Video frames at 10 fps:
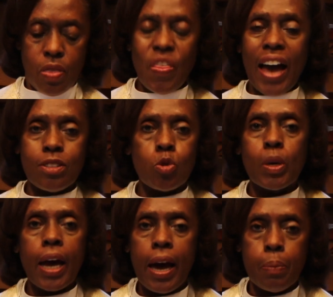That's
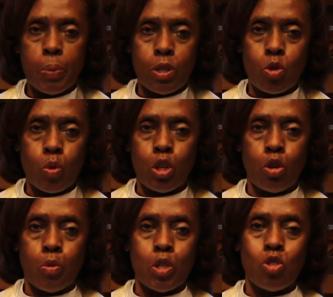what happens when
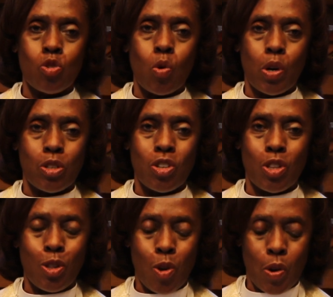you're restored to
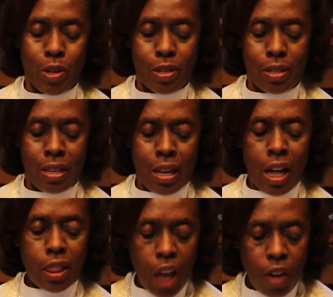the Lord.
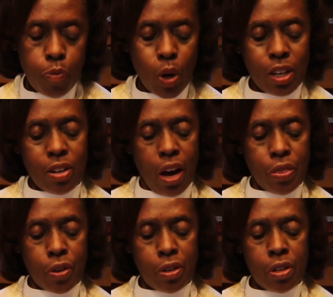Love one
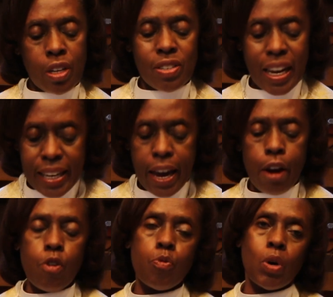another. Take
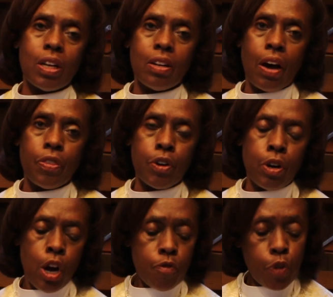care of one
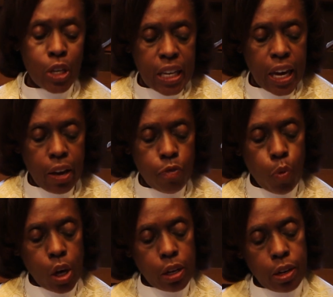another. Forgive
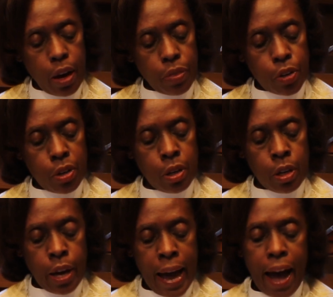one another
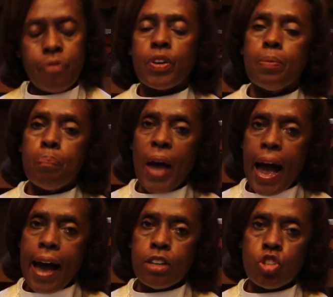have
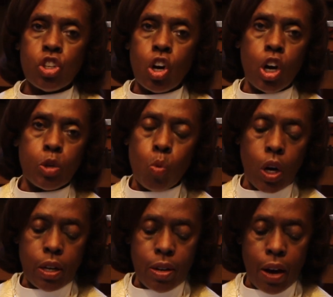compassion on
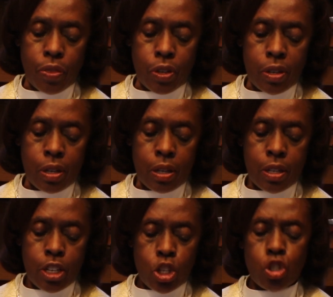one another,
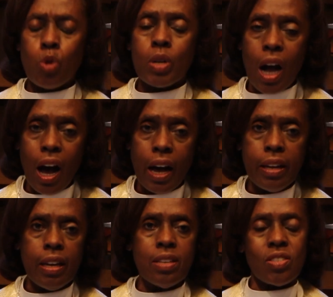show
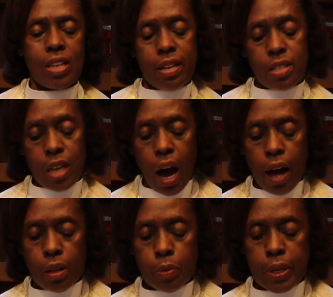kindness and
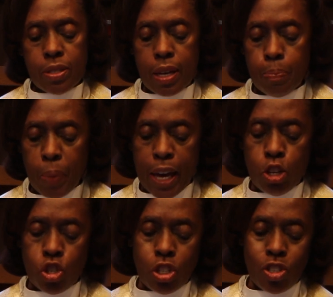tolerance and
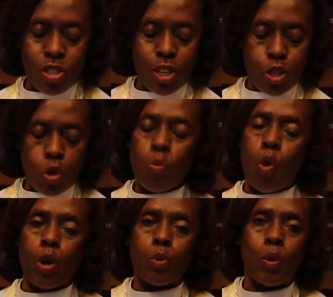patience
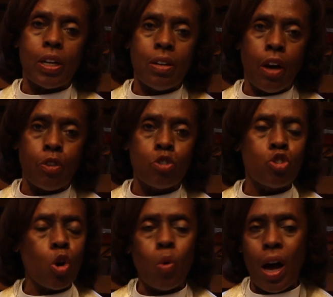toward one another,
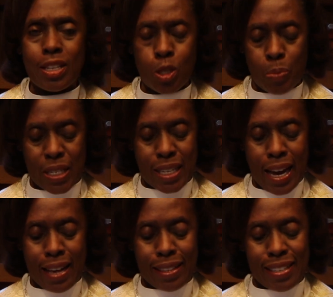show
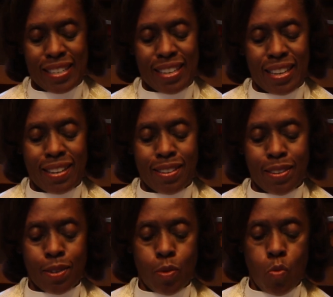hospitality
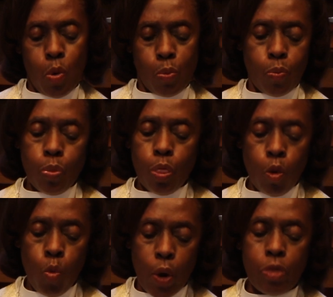
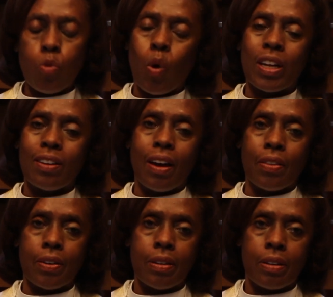with one another.